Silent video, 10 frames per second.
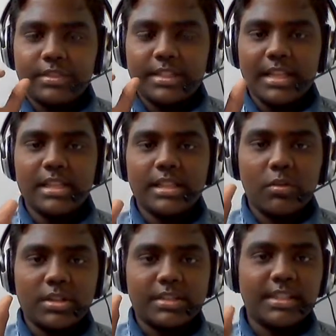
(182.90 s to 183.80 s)
seen
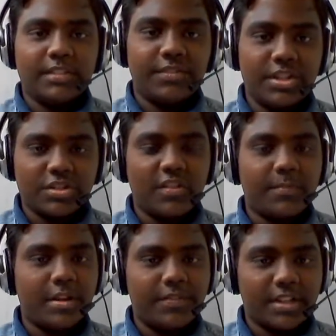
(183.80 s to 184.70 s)
what is the definition of
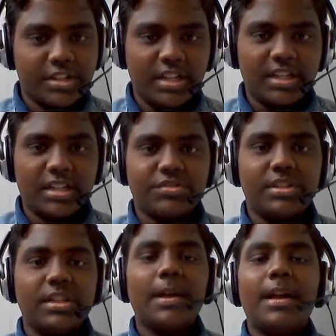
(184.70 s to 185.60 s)
manufacturing
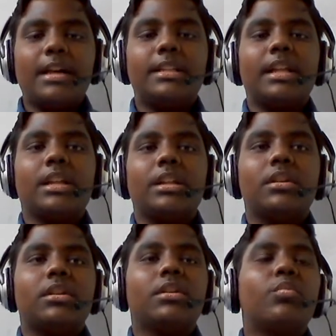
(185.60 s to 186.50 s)
industry, then
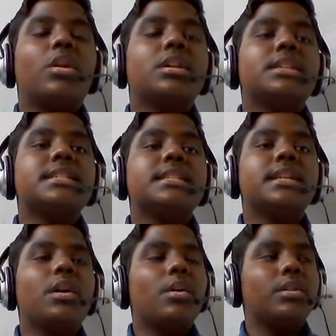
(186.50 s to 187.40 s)
what is
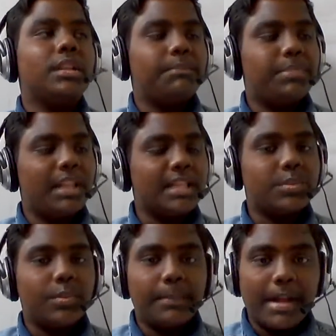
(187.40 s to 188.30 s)
the
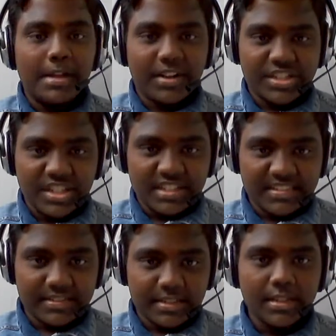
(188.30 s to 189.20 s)
place where manufacturing
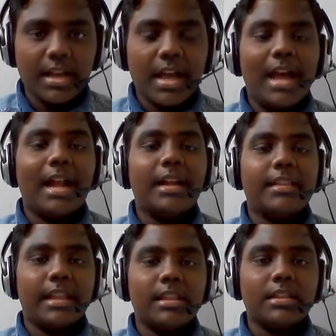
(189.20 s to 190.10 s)
is done, and
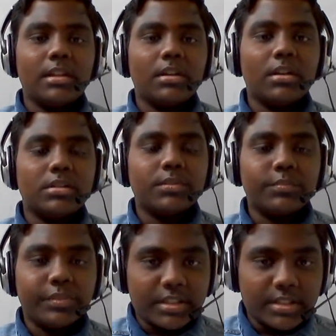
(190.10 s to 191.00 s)
then
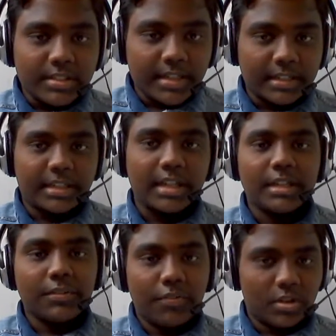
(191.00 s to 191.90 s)
which sector
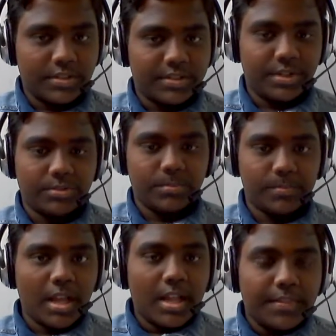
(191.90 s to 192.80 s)
it falls into.
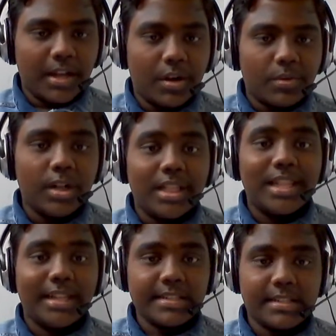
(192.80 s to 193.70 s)
Now
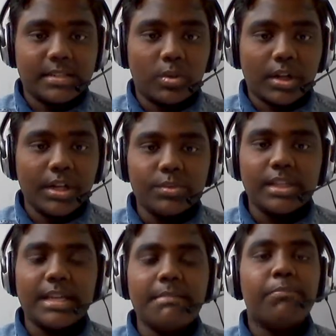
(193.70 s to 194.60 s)
let us look into
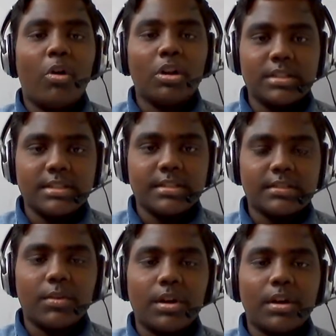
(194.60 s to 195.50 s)
the
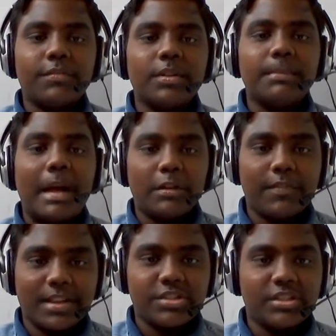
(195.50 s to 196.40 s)
importance of
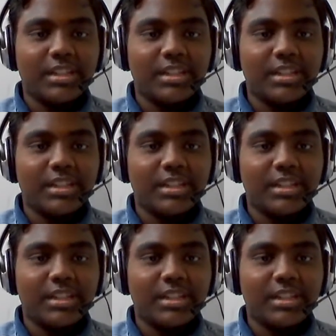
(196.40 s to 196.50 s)
manufacturing